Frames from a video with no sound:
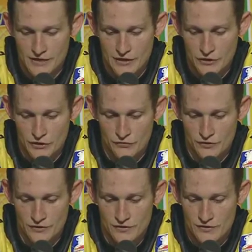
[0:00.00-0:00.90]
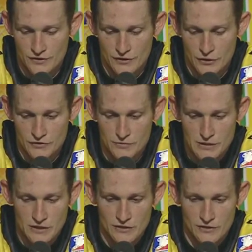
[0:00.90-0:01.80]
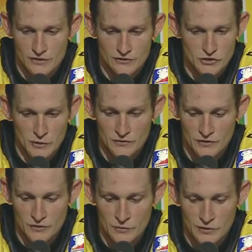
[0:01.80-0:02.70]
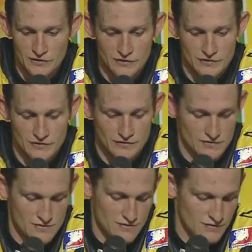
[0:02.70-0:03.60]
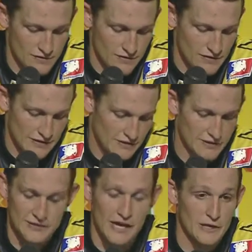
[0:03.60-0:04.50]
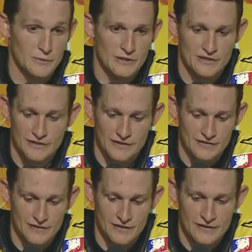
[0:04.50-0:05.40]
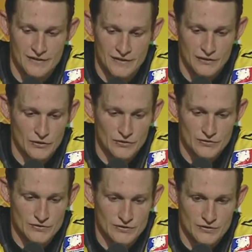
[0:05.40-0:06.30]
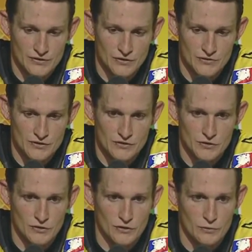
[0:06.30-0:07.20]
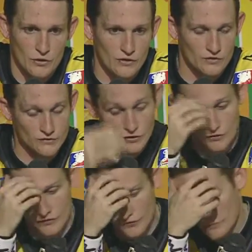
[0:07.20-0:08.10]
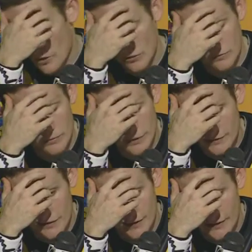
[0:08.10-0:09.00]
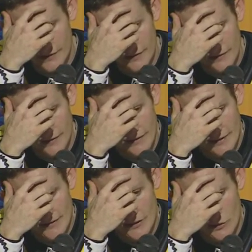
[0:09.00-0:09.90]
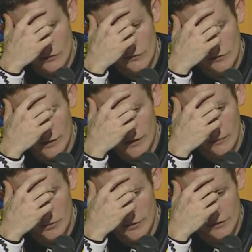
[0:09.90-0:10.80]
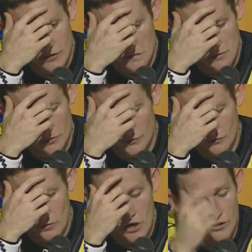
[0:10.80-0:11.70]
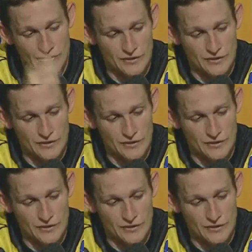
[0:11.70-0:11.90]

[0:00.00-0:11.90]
I don't know if it, you know, it's me or something with that's inside of me that goes into a little more conservative mode, but you know, it's a pretty tough pill to swallow.